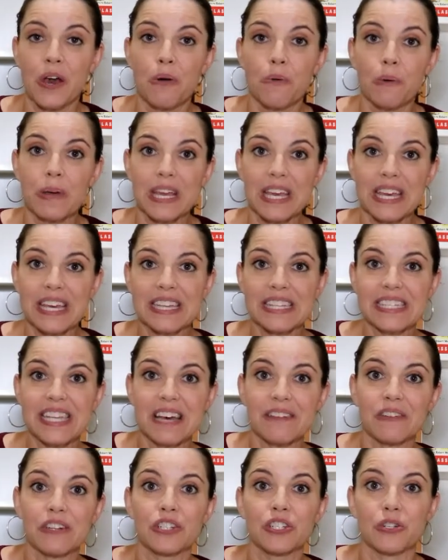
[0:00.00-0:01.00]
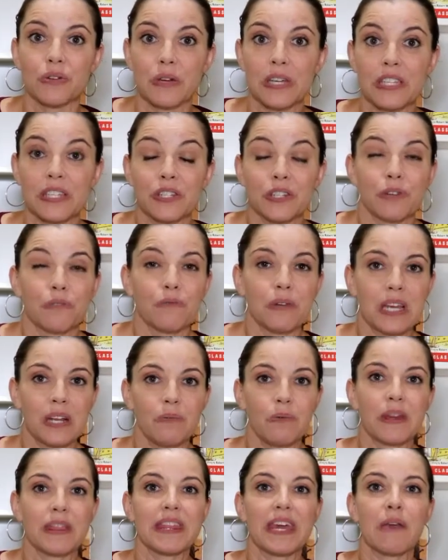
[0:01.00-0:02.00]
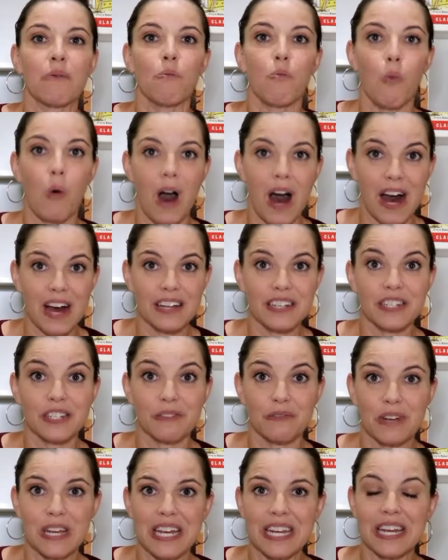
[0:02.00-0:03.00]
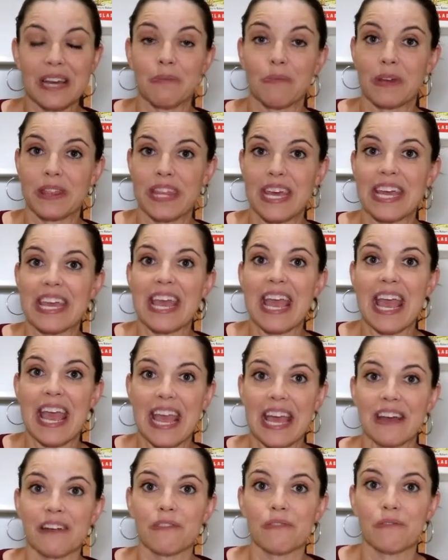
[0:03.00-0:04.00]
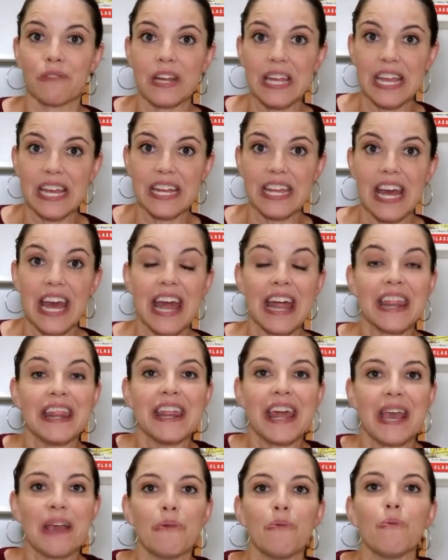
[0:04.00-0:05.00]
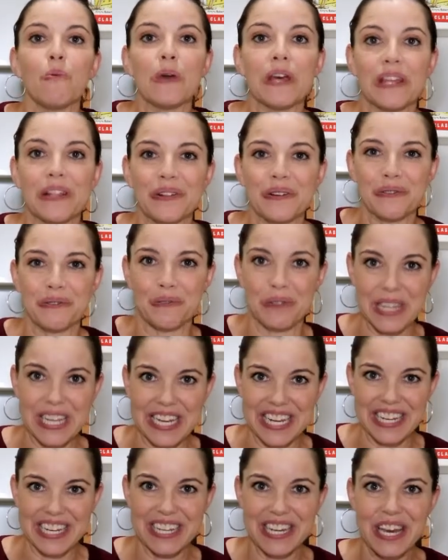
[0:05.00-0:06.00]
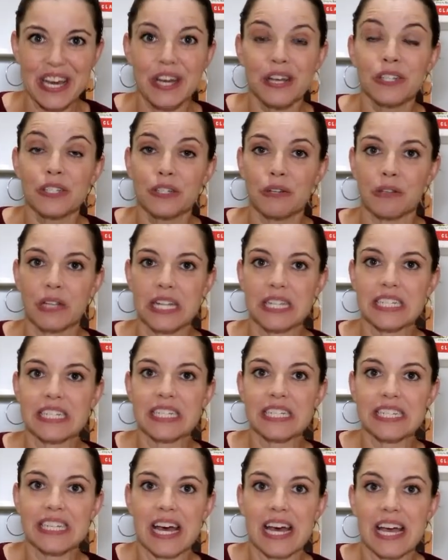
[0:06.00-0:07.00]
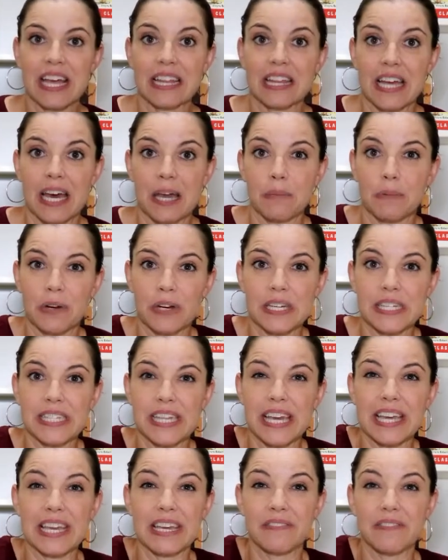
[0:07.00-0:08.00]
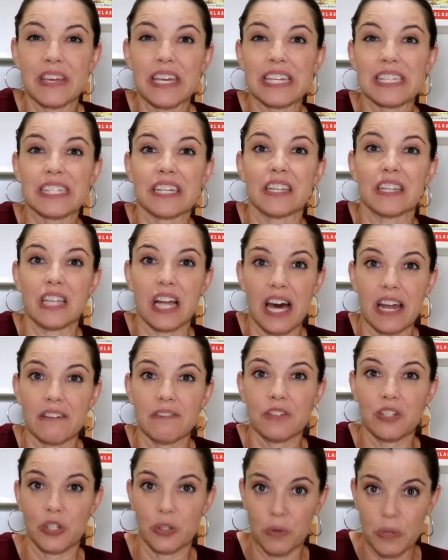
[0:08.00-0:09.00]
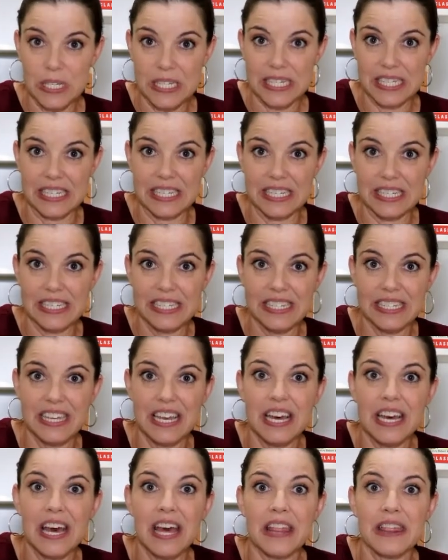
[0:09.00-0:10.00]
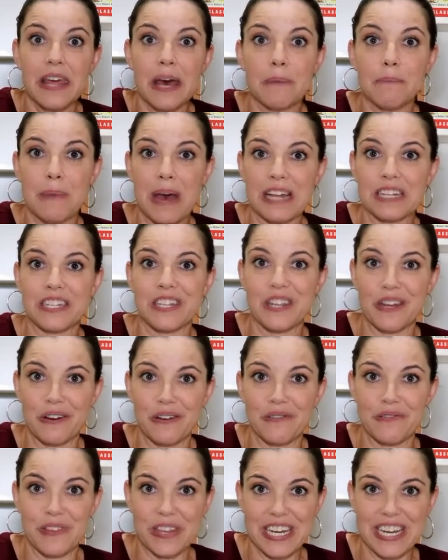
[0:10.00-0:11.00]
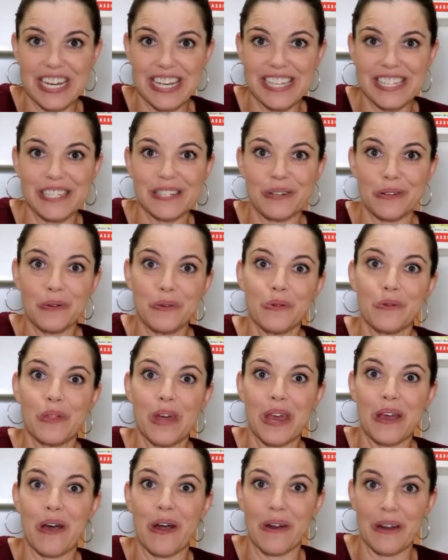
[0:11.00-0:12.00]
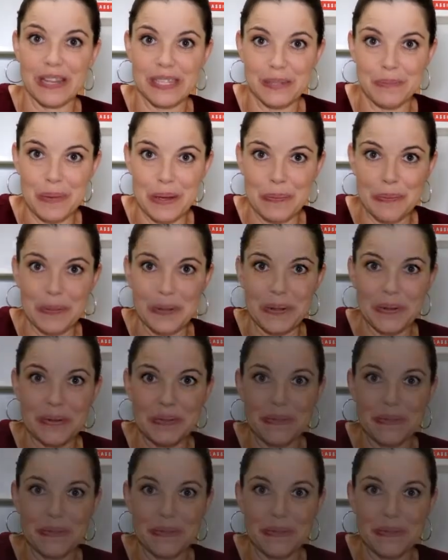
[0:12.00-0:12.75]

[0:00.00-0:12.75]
When kids have a choice to read what they want to read and what they can read, they will read. So let's design libraries that give kids a lot of choices that match their affinities and who they are as people.